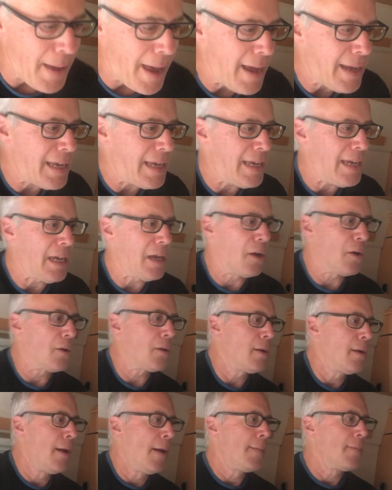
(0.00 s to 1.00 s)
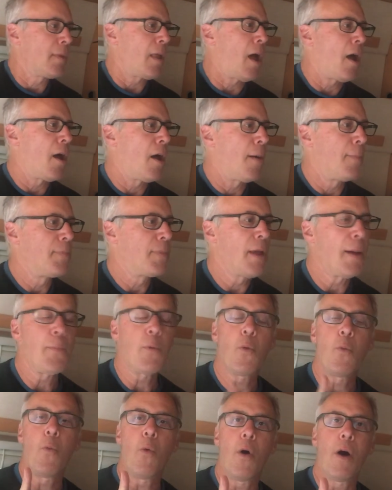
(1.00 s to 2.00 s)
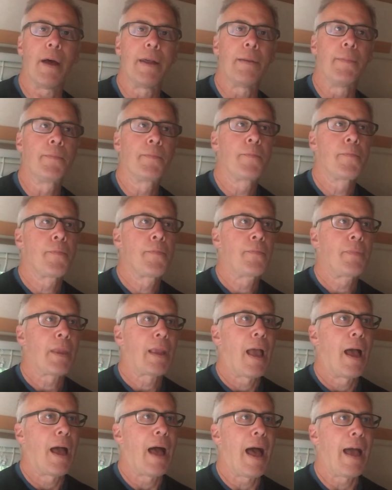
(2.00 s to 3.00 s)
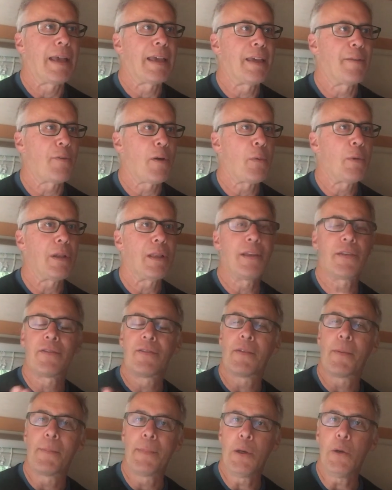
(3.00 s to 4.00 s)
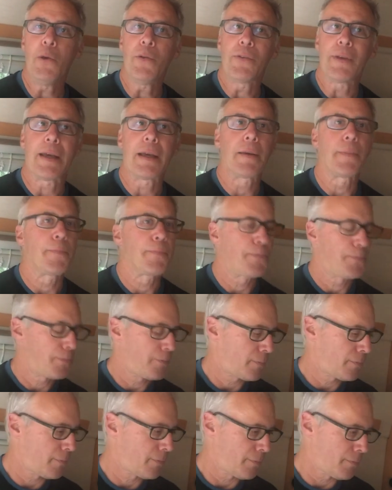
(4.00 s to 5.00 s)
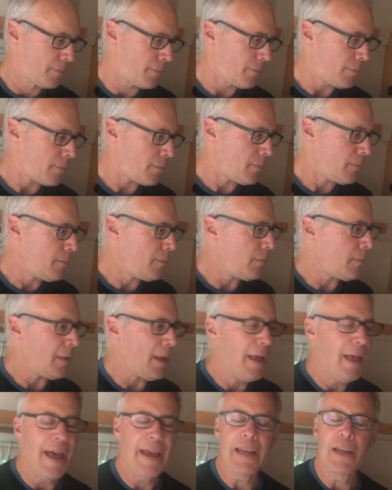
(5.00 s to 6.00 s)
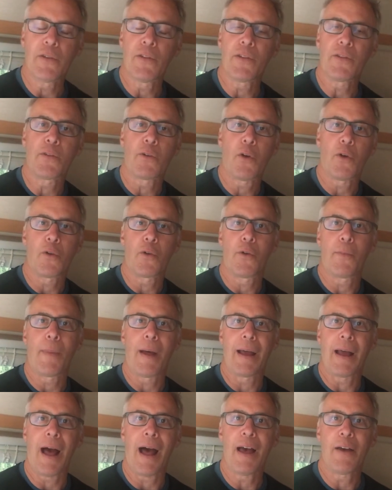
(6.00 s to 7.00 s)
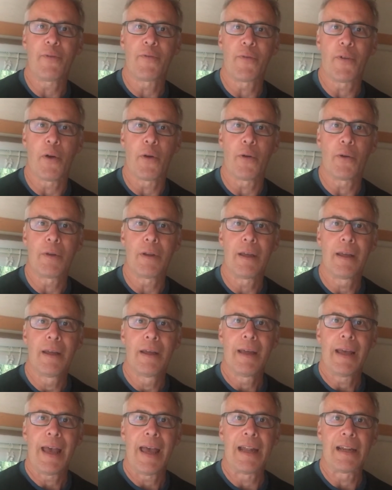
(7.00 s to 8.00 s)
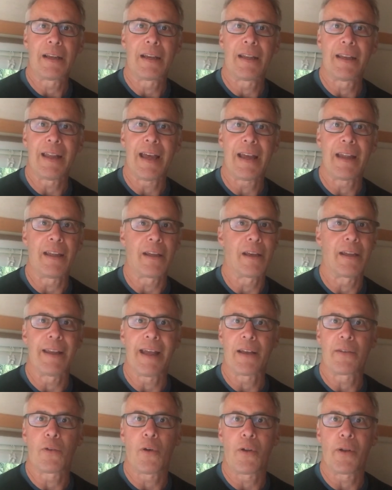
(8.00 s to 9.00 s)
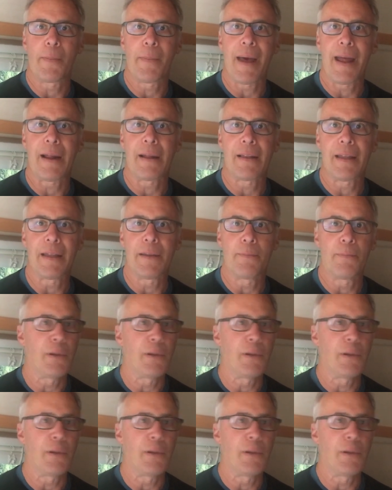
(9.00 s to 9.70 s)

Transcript: back here. Um, number one, I can, if I want to listen to music, I can just turn on my iPhone and connect. It connects automatically